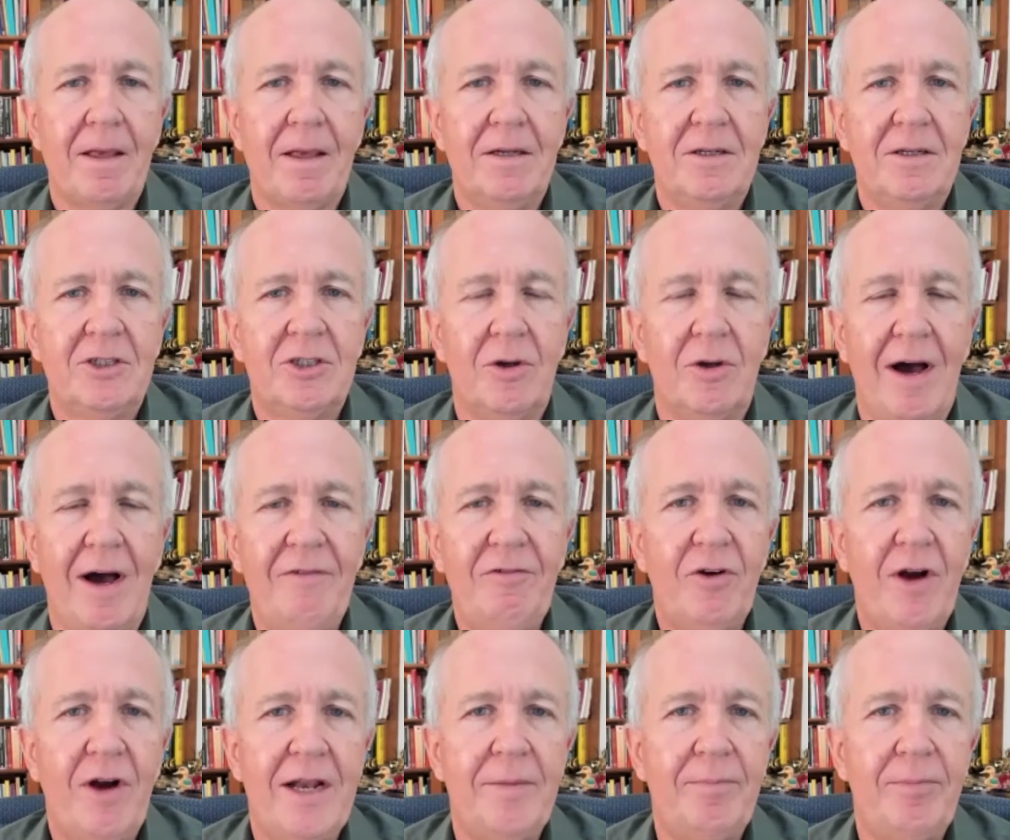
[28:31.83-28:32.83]
So I've
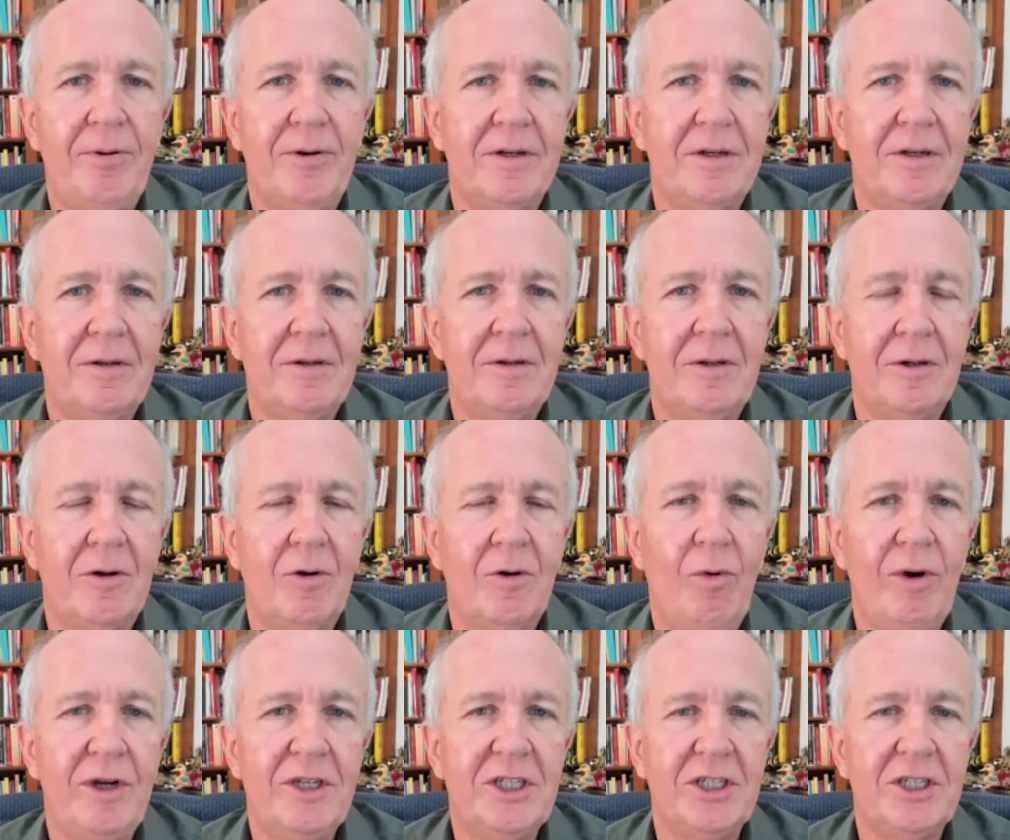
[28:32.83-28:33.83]
tried to put the
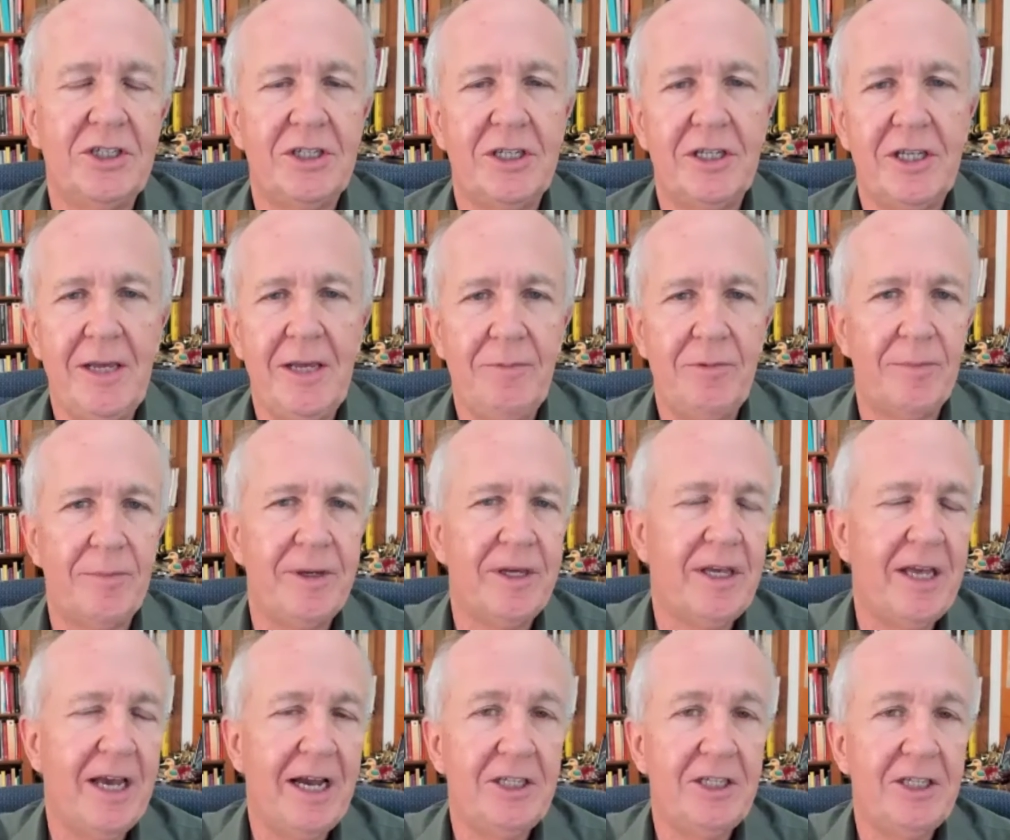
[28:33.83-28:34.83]
quizzes to keep them
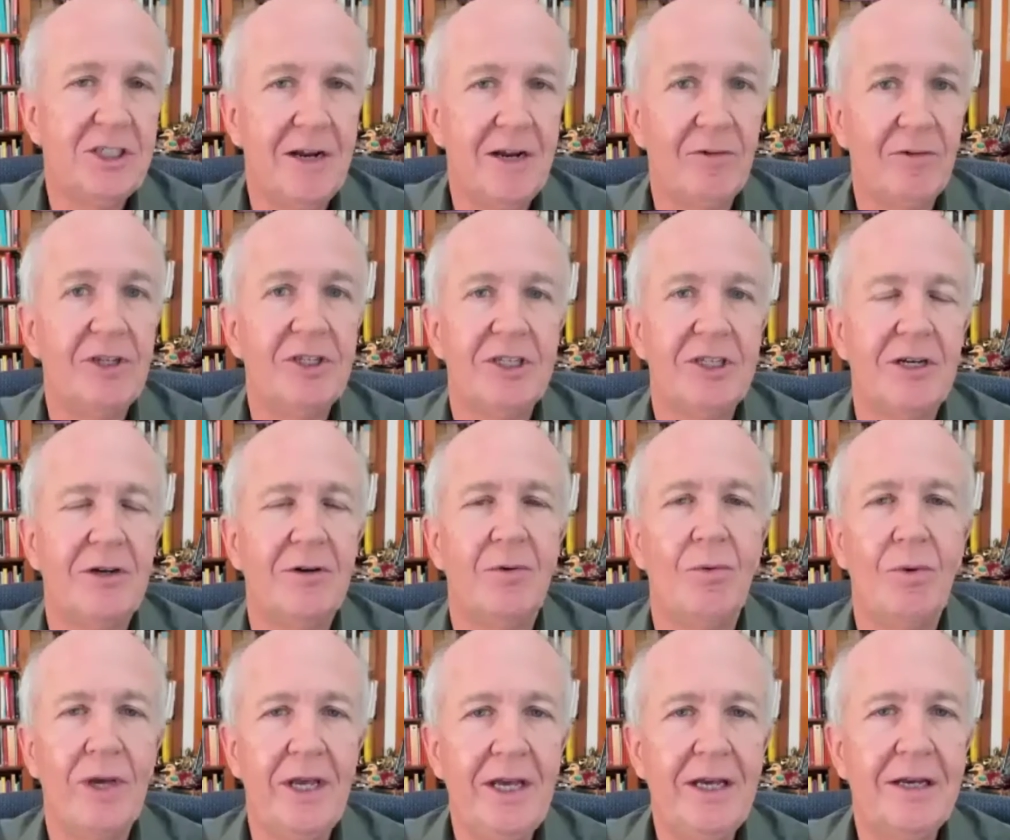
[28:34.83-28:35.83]
engaged every single
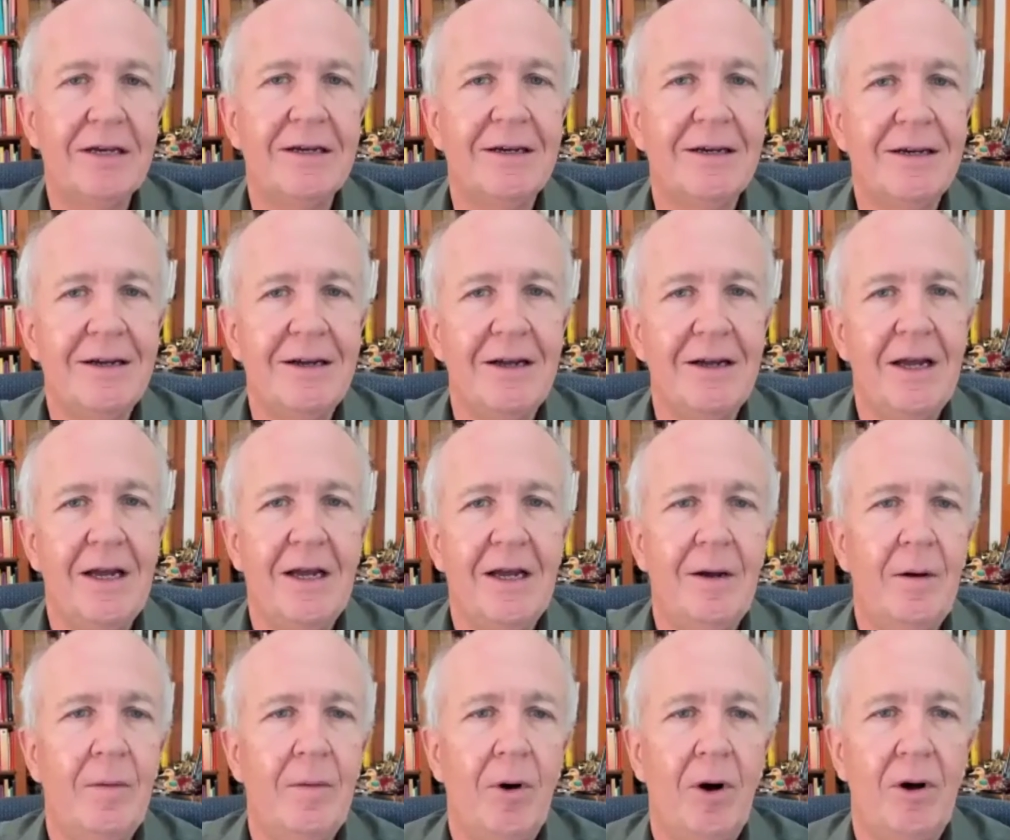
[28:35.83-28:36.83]
week.
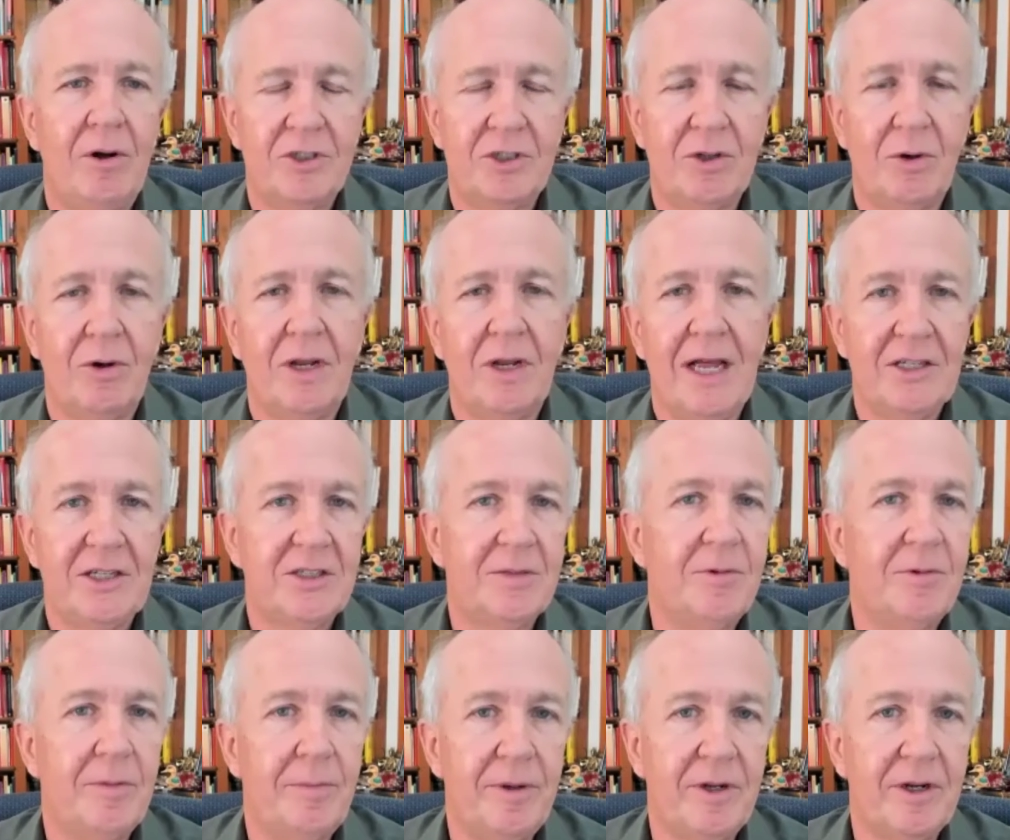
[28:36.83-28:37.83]
Also allows
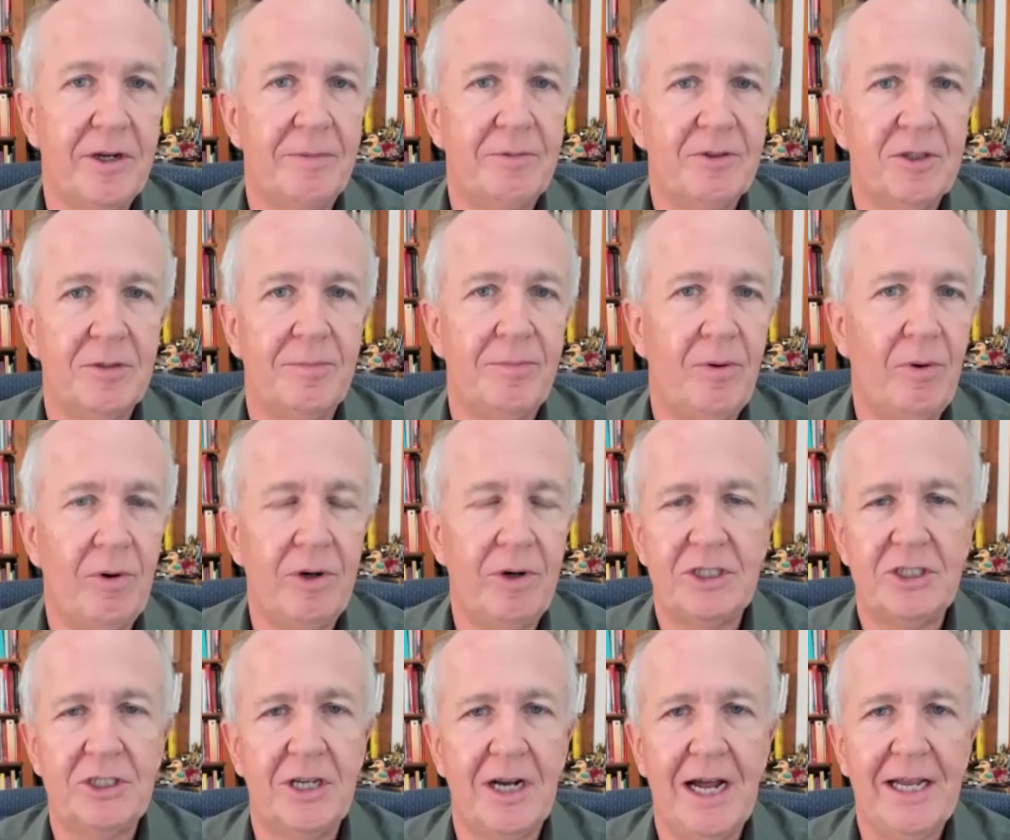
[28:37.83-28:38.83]
them to build up some
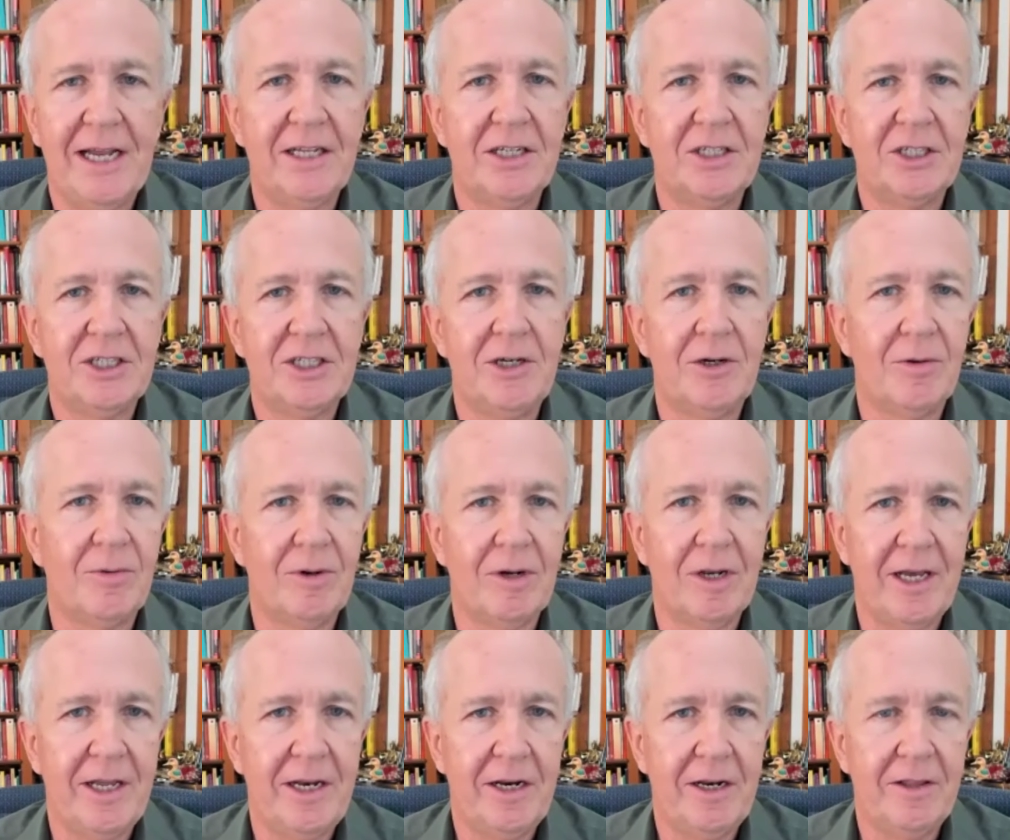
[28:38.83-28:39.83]
points that I can see are
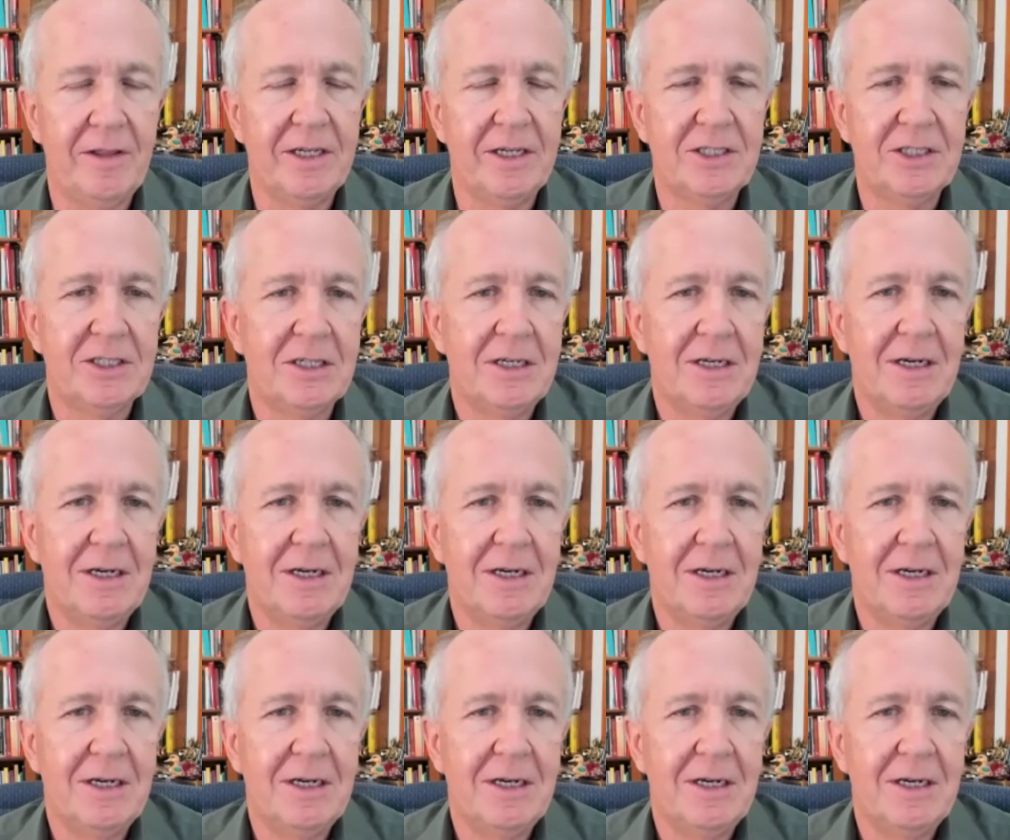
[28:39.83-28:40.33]
related to this.